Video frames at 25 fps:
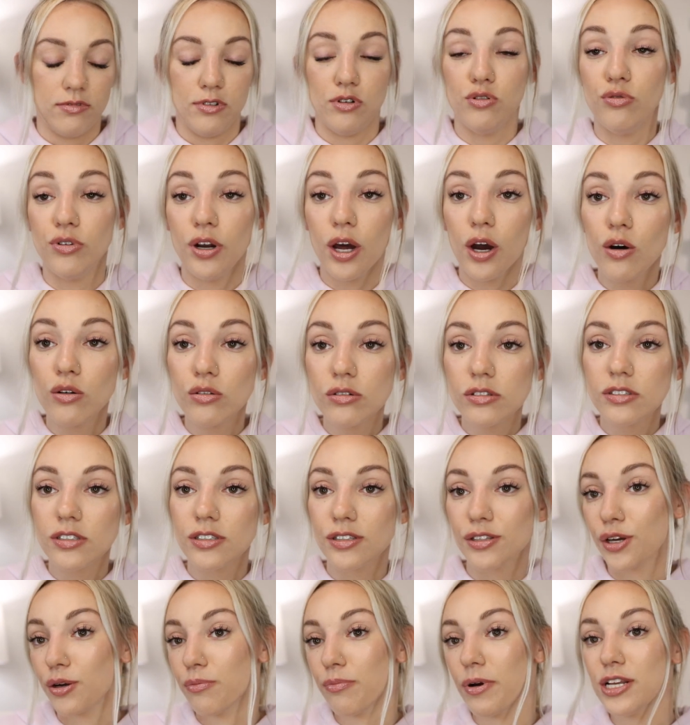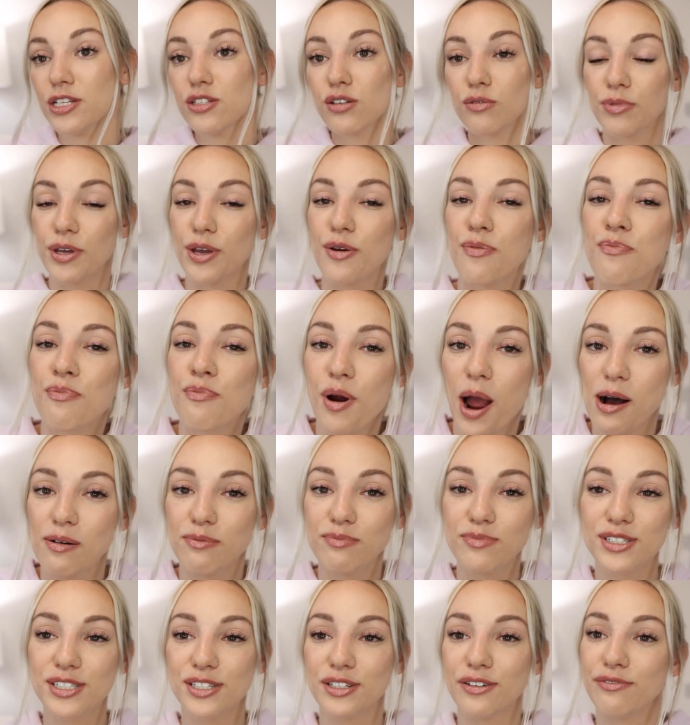who knows, there might still be
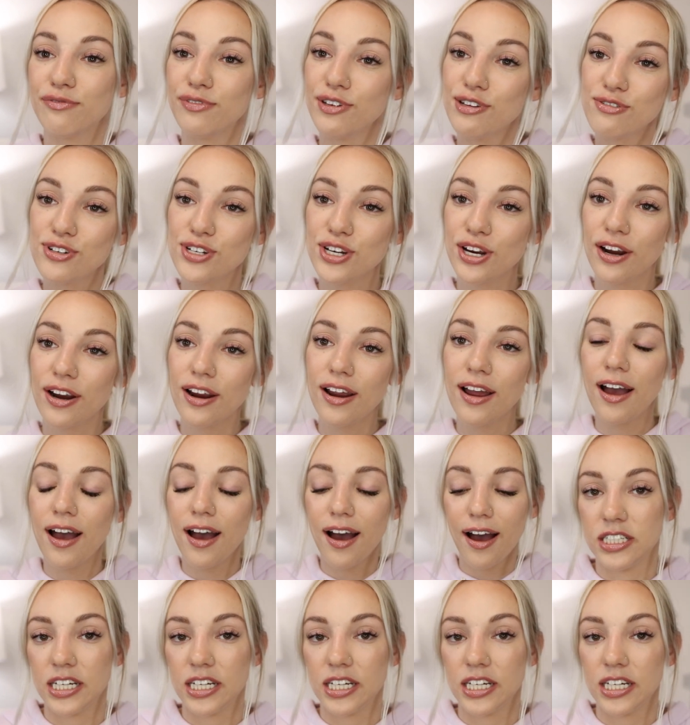problems in the future.